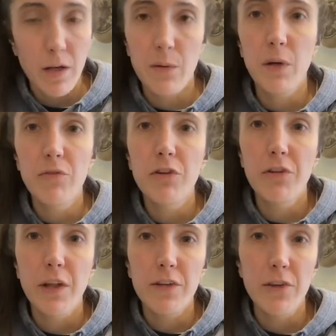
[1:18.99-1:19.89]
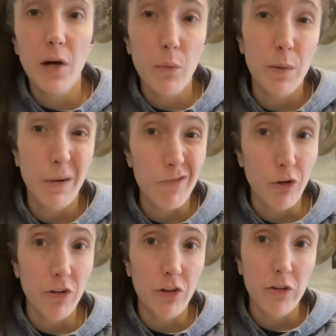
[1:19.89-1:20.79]
However, that's not where my
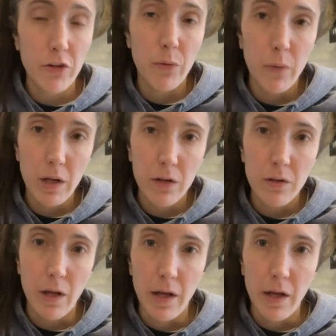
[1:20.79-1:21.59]
voice sings it well,